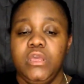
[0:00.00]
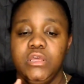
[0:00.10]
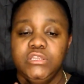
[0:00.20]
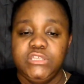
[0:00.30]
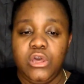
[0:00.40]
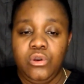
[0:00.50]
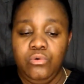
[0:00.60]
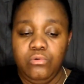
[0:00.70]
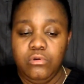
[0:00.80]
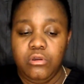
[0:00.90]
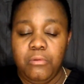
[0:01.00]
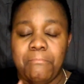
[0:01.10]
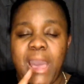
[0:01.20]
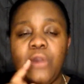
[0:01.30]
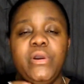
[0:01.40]
So,
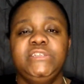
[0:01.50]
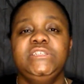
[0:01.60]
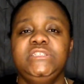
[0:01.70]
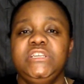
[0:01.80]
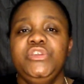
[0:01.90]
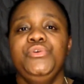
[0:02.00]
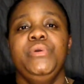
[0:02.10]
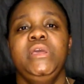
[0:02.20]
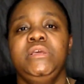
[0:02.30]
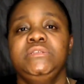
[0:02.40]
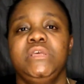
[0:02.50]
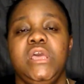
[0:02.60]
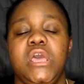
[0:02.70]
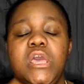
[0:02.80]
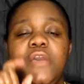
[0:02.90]
my question to you is,
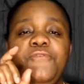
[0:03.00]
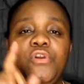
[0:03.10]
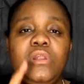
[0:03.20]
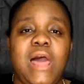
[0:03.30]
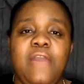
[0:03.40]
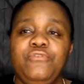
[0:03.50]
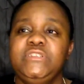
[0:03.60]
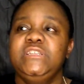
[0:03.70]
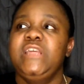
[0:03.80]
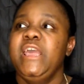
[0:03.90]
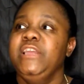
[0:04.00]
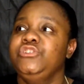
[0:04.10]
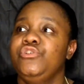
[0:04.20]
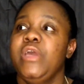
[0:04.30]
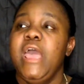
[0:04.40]
if your life was in
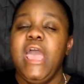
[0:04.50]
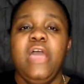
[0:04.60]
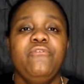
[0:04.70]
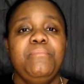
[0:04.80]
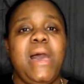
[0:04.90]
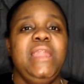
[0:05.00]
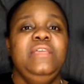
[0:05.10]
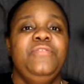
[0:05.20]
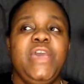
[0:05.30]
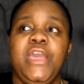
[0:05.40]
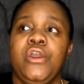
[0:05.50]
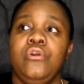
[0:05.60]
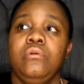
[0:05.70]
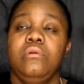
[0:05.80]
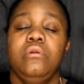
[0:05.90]
danger, everybody there
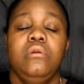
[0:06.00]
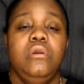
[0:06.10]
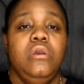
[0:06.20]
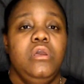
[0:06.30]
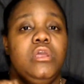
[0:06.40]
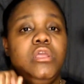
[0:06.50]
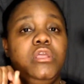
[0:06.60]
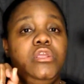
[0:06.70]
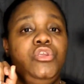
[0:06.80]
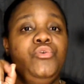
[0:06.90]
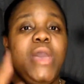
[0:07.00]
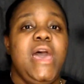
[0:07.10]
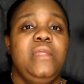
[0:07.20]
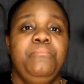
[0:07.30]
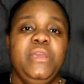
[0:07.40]
you
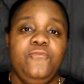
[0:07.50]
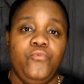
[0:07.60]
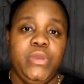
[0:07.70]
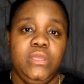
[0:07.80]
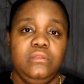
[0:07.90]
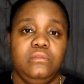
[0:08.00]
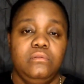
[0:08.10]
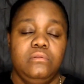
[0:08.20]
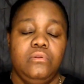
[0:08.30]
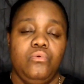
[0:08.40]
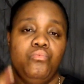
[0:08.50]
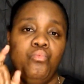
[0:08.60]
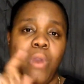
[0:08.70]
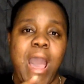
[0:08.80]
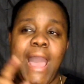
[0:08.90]
had a beef with,
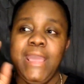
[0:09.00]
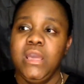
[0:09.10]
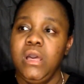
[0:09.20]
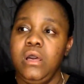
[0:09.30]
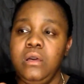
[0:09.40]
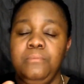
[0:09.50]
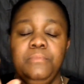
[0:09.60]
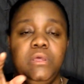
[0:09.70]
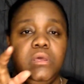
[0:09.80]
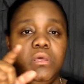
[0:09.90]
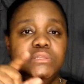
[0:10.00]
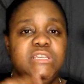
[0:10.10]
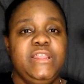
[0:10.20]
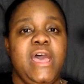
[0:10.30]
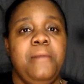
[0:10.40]
why come to
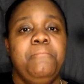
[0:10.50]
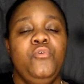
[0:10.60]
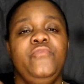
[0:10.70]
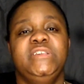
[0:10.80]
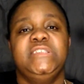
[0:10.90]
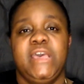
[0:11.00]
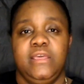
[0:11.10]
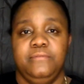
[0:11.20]
that movie set?